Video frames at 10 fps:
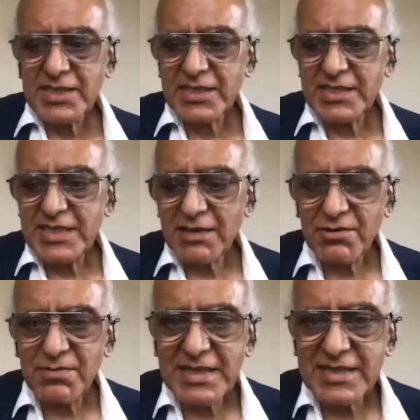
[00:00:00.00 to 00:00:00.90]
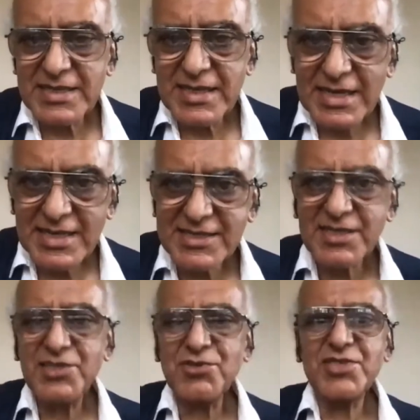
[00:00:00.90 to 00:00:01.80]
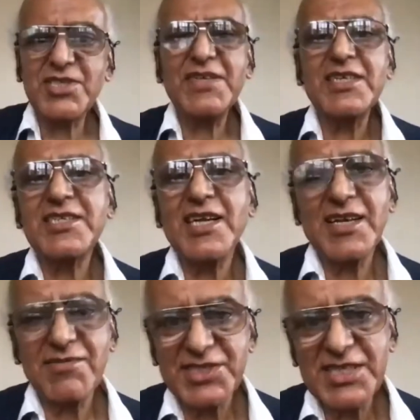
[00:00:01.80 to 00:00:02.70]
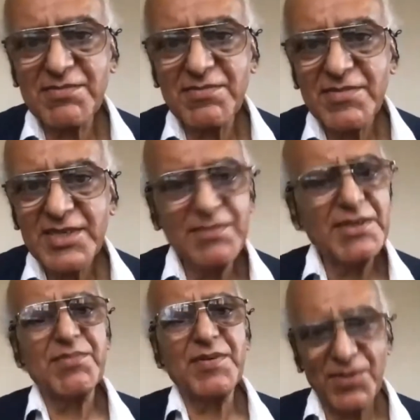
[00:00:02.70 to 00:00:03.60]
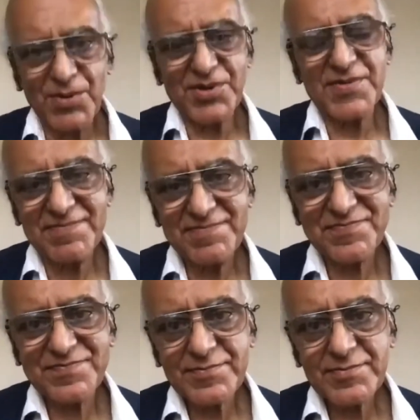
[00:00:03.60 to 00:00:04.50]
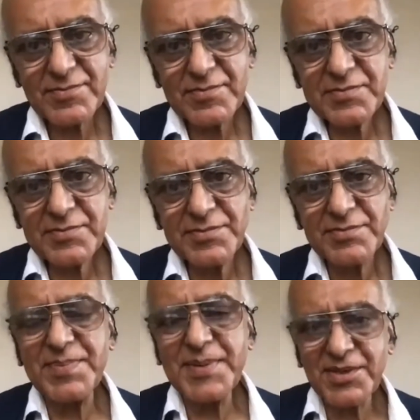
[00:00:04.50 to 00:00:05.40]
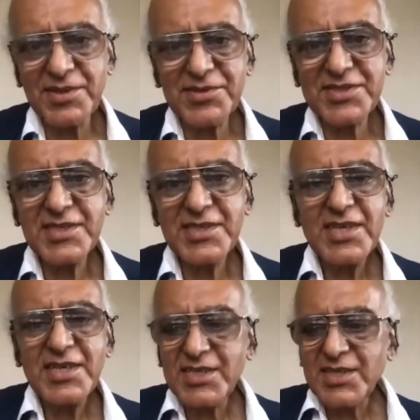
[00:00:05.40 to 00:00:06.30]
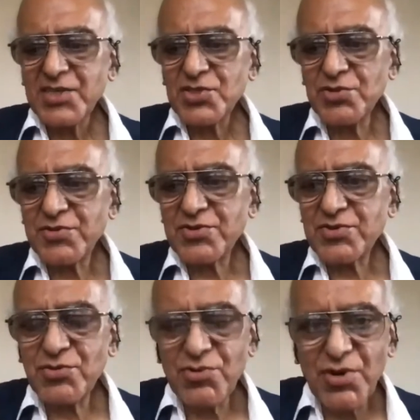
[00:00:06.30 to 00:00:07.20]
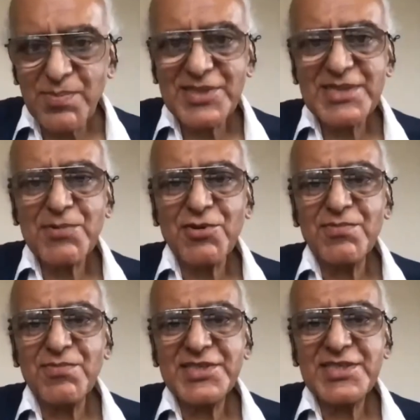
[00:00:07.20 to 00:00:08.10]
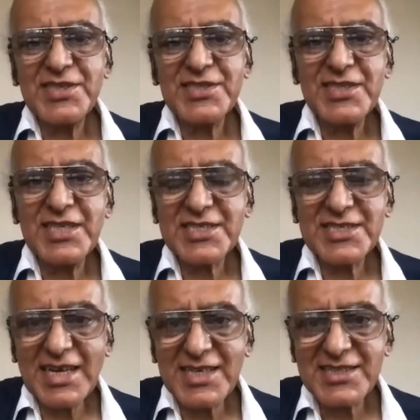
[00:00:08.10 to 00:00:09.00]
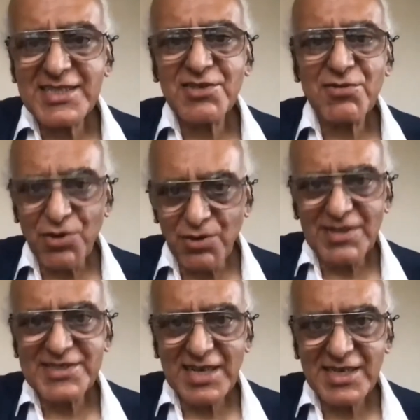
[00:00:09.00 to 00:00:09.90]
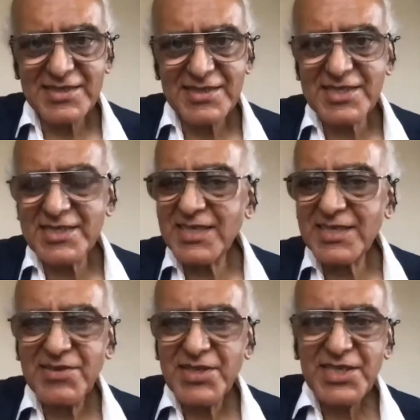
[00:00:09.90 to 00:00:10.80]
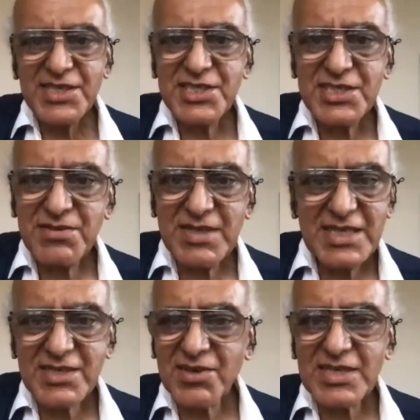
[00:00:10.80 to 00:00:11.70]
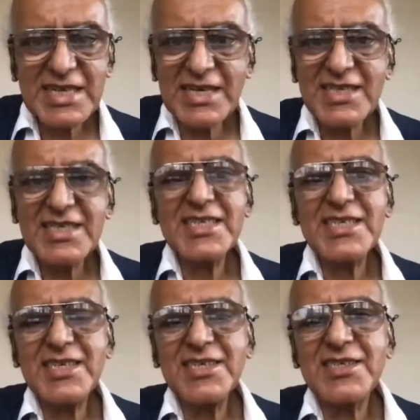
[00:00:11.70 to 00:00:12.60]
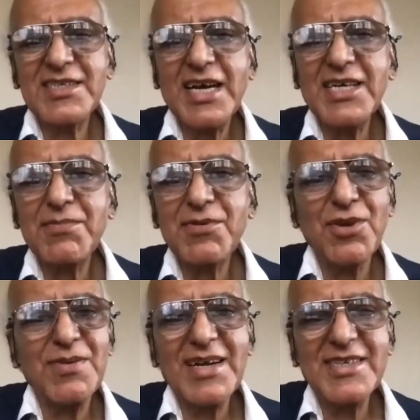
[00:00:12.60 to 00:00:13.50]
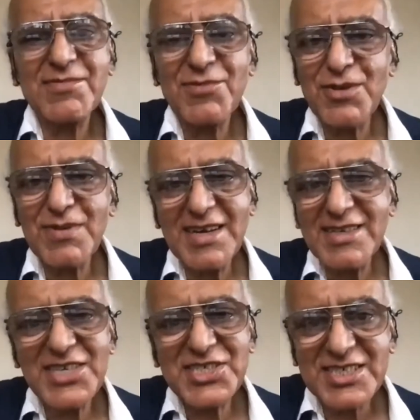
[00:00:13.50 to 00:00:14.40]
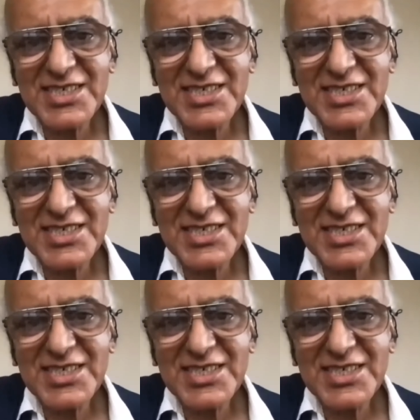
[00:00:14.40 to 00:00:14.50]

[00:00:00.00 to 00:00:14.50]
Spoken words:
there will be greater use of English language than even before. Because to cope with this challenge, this global challenge, this is a unique, uncanny kind of a globalization